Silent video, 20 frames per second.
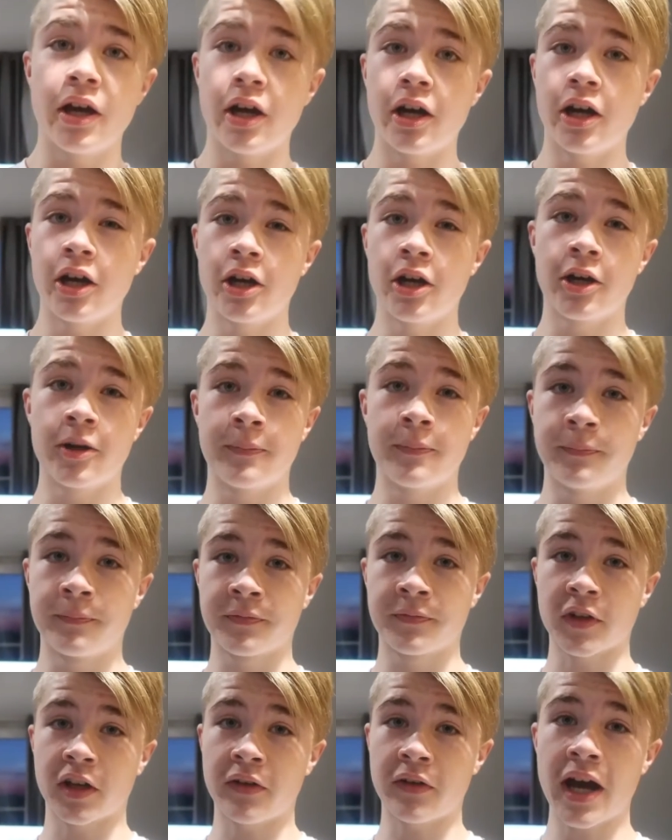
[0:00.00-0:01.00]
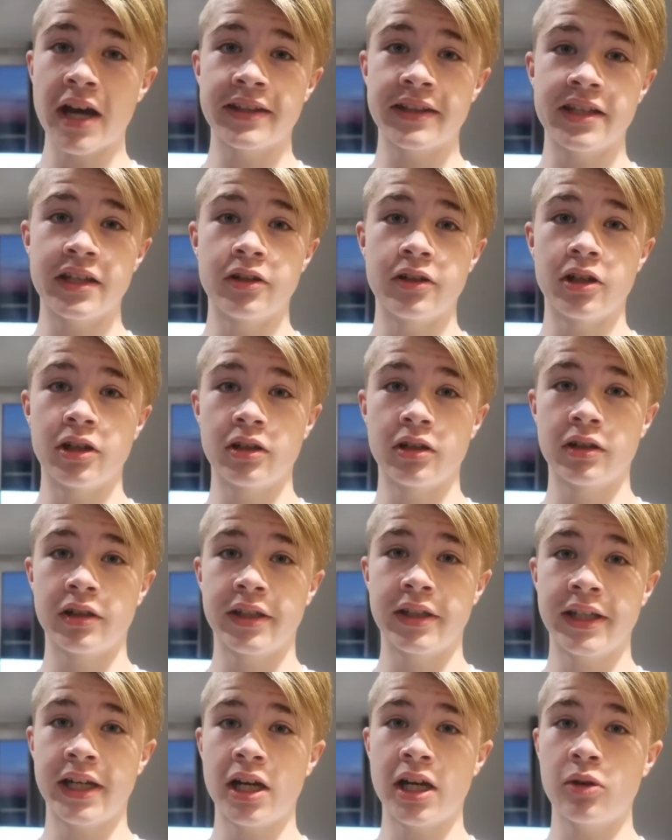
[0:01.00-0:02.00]
I've had dinner,
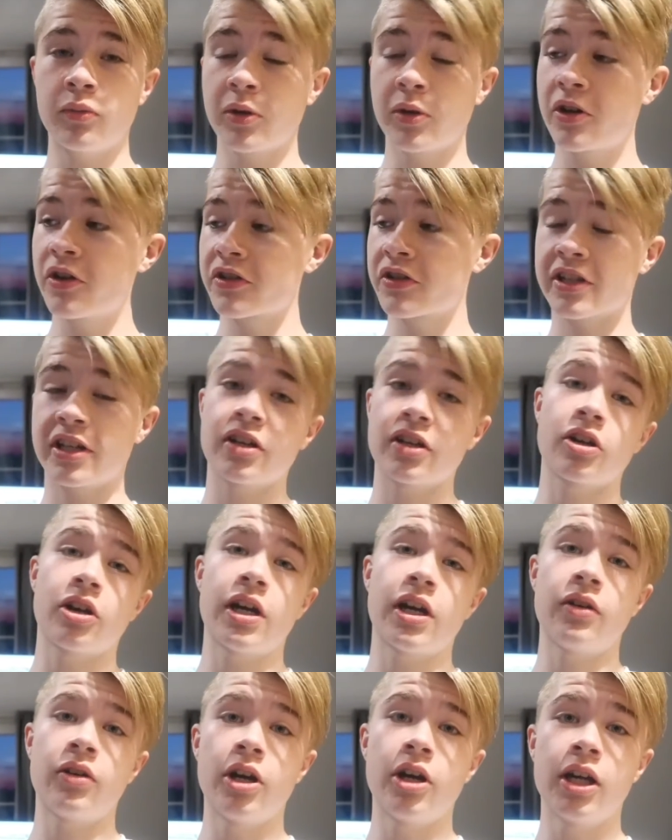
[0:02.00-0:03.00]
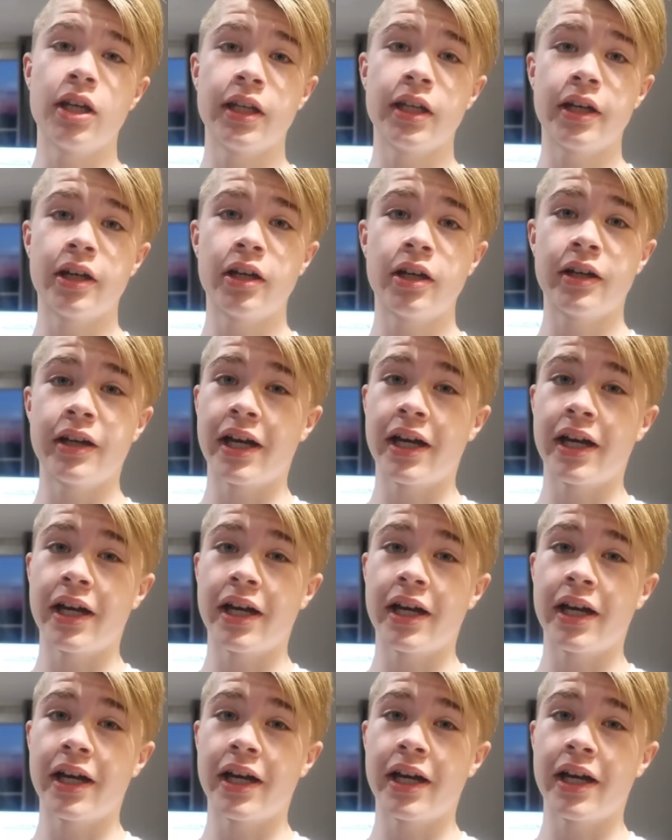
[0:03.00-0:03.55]
and now because I didn't go out earlier,